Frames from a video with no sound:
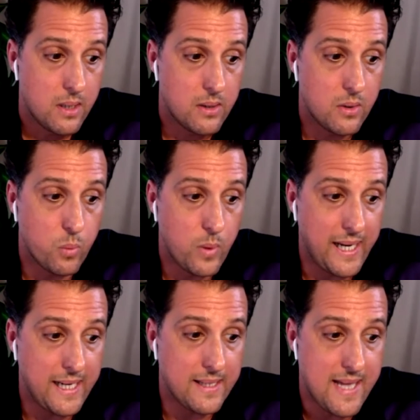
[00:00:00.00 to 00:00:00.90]
the
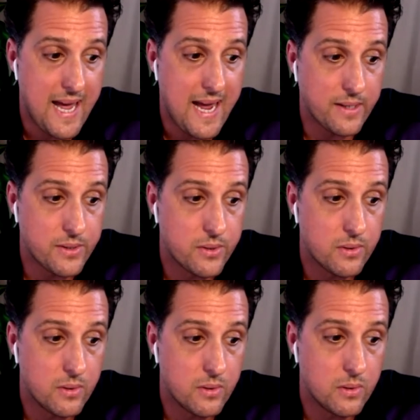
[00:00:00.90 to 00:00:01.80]
way that
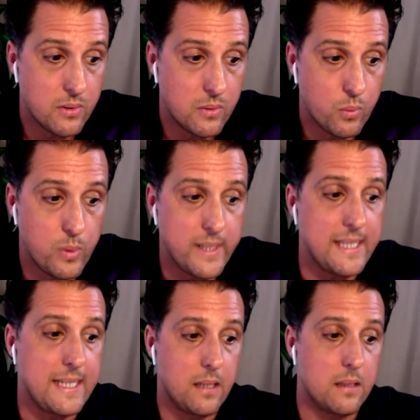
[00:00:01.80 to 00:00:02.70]

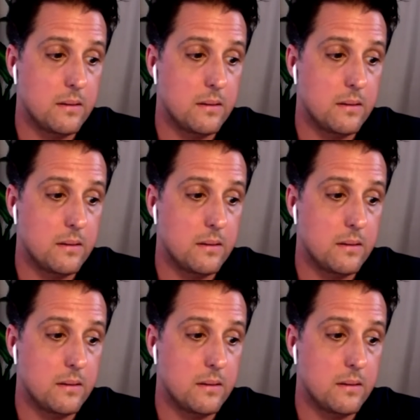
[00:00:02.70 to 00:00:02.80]
we